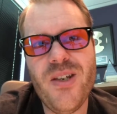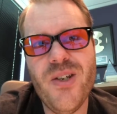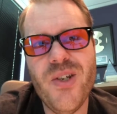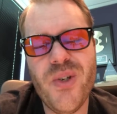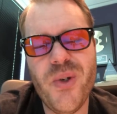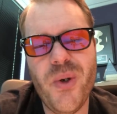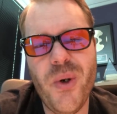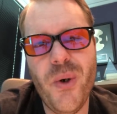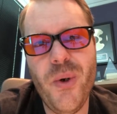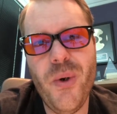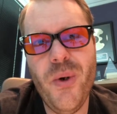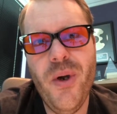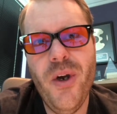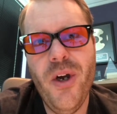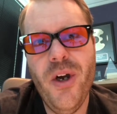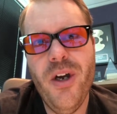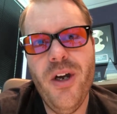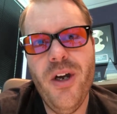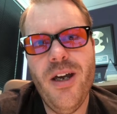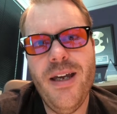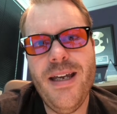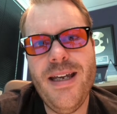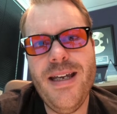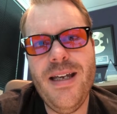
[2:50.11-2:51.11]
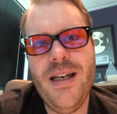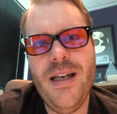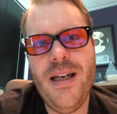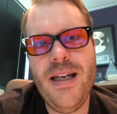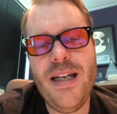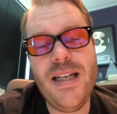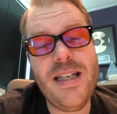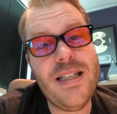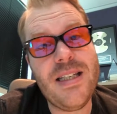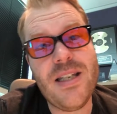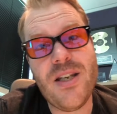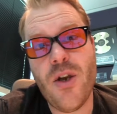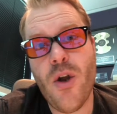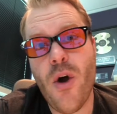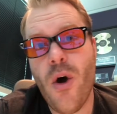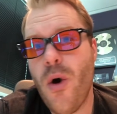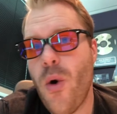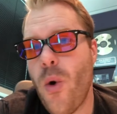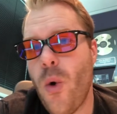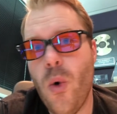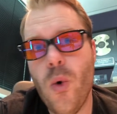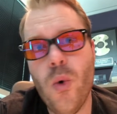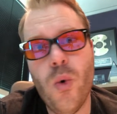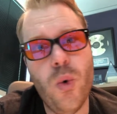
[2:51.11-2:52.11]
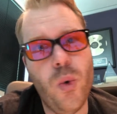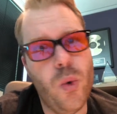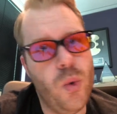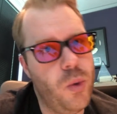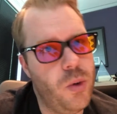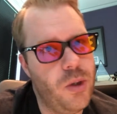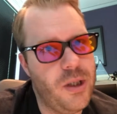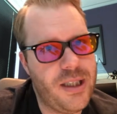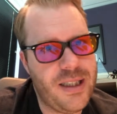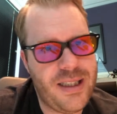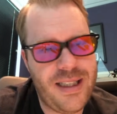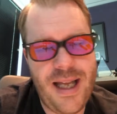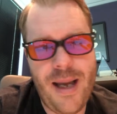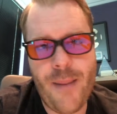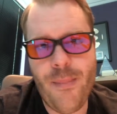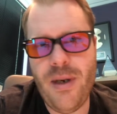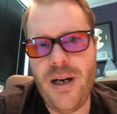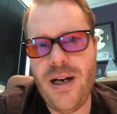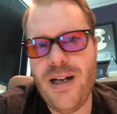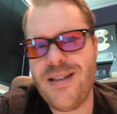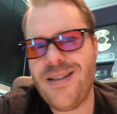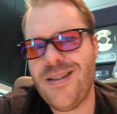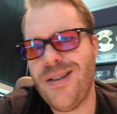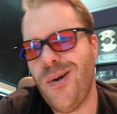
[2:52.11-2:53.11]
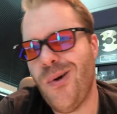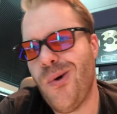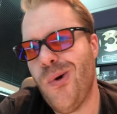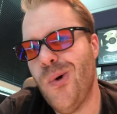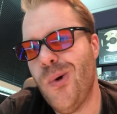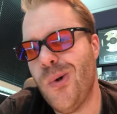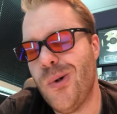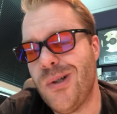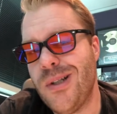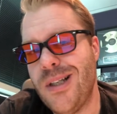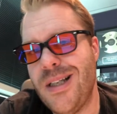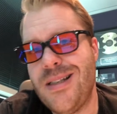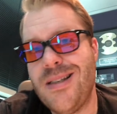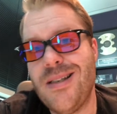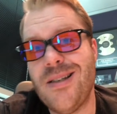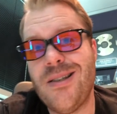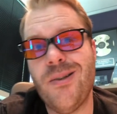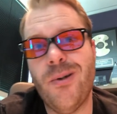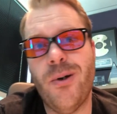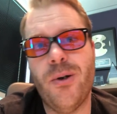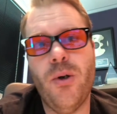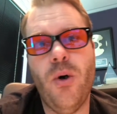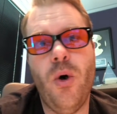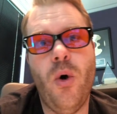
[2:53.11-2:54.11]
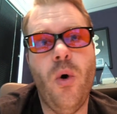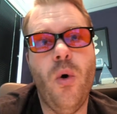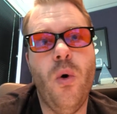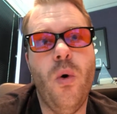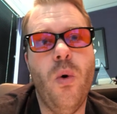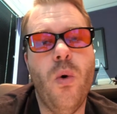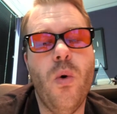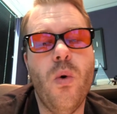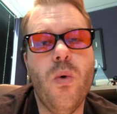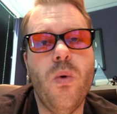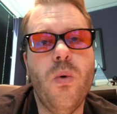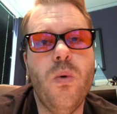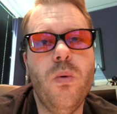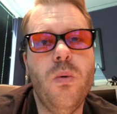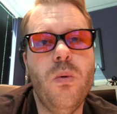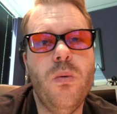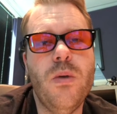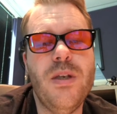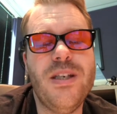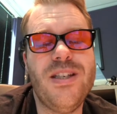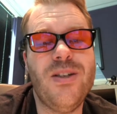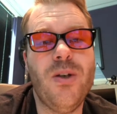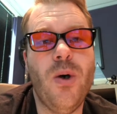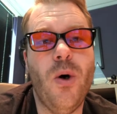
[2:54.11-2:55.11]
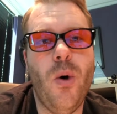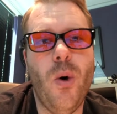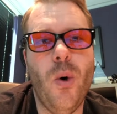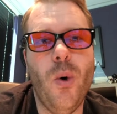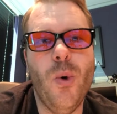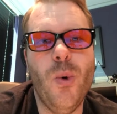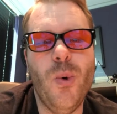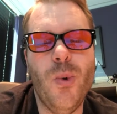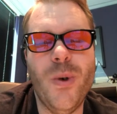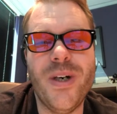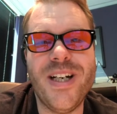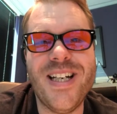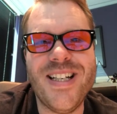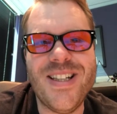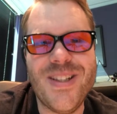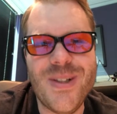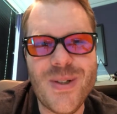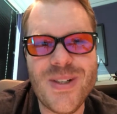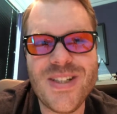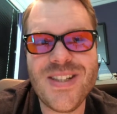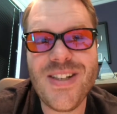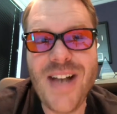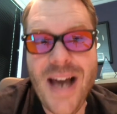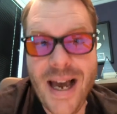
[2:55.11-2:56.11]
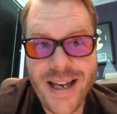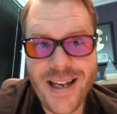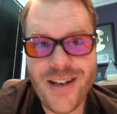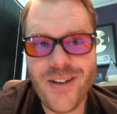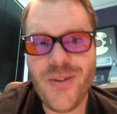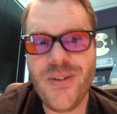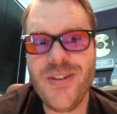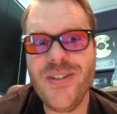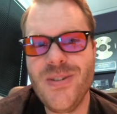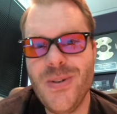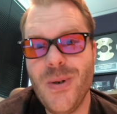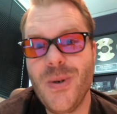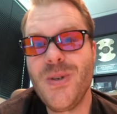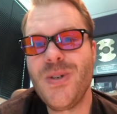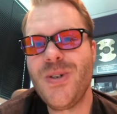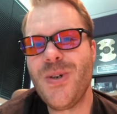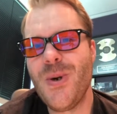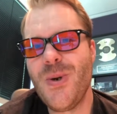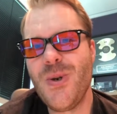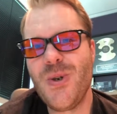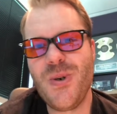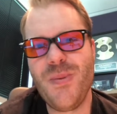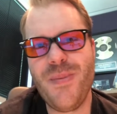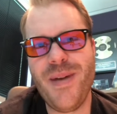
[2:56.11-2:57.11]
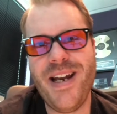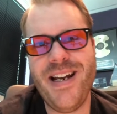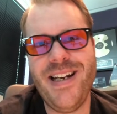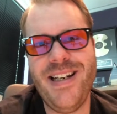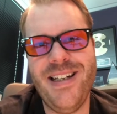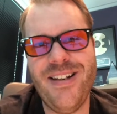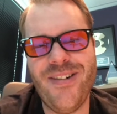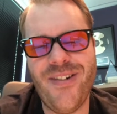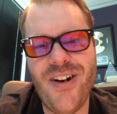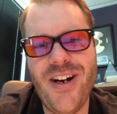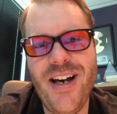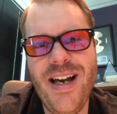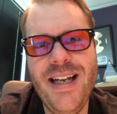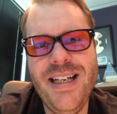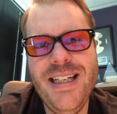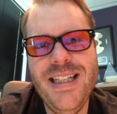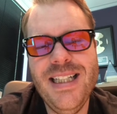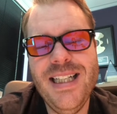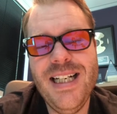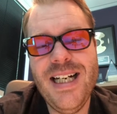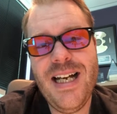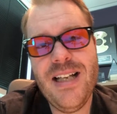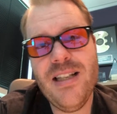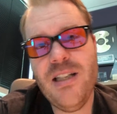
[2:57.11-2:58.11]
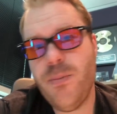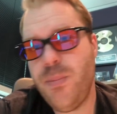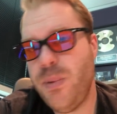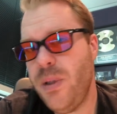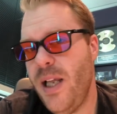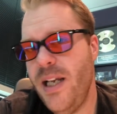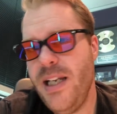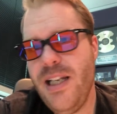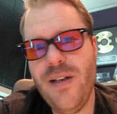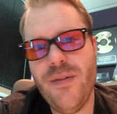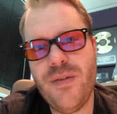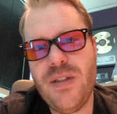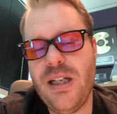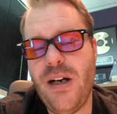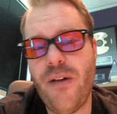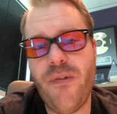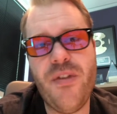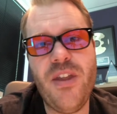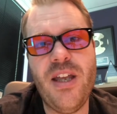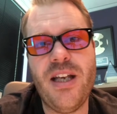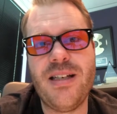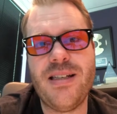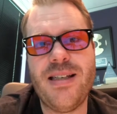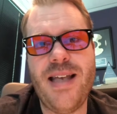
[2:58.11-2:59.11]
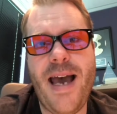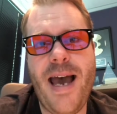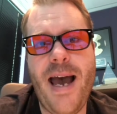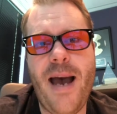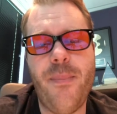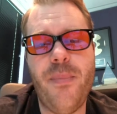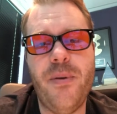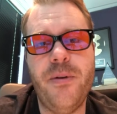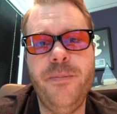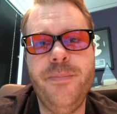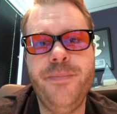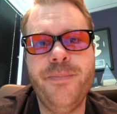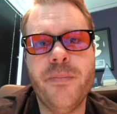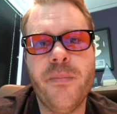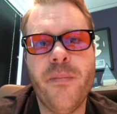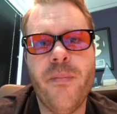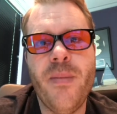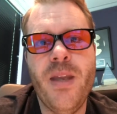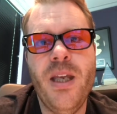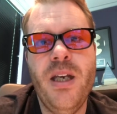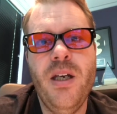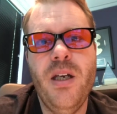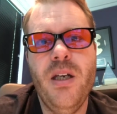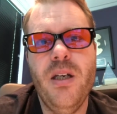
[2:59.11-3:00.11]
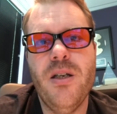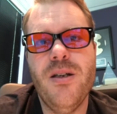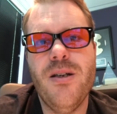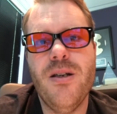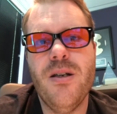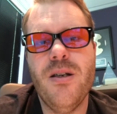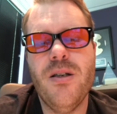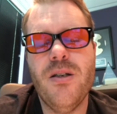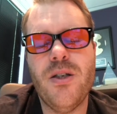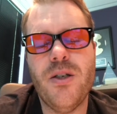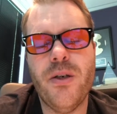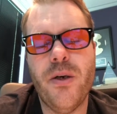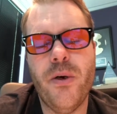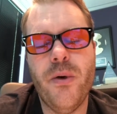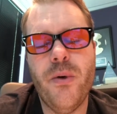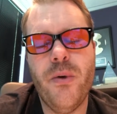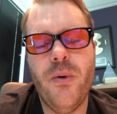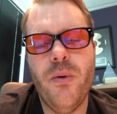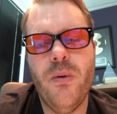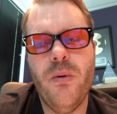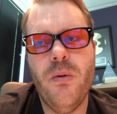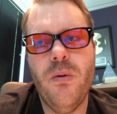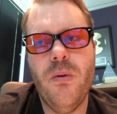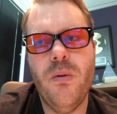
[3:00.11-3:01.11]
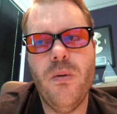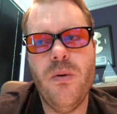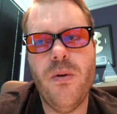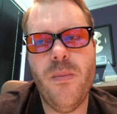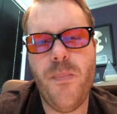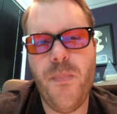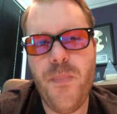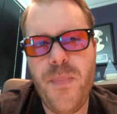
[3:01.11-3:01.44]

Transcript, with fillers: So it, it's not all glamour, it's not all glitz, it's not all it's not all what it looks like on, on social media, right? There's plenty of tough things that happen. So the